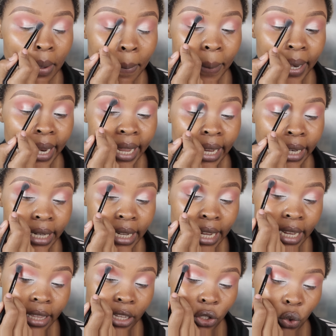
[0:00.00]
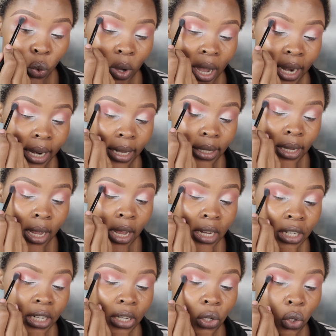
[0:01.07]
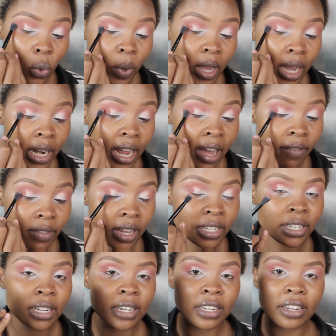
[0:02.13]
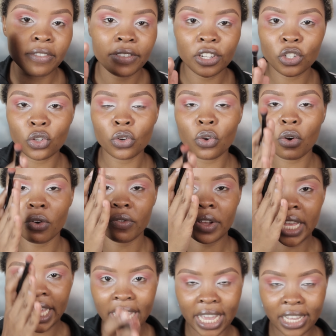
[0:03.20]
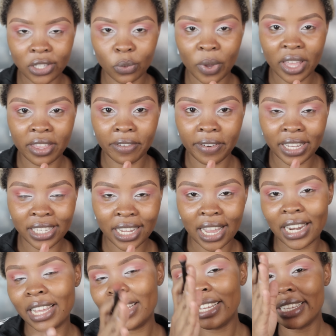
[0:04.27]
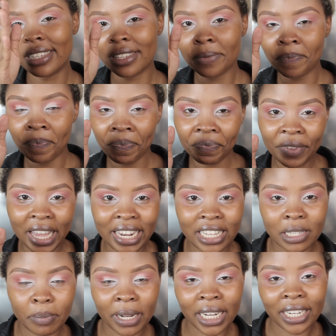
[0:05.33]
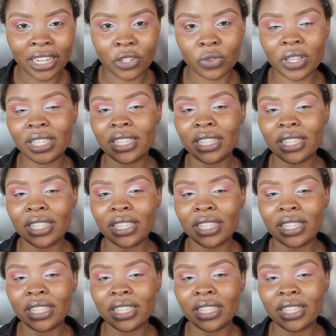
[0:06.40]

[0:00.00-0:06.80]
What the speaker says: blend in the two colors, just so we can have that division of here is where the first color is, and it's blended into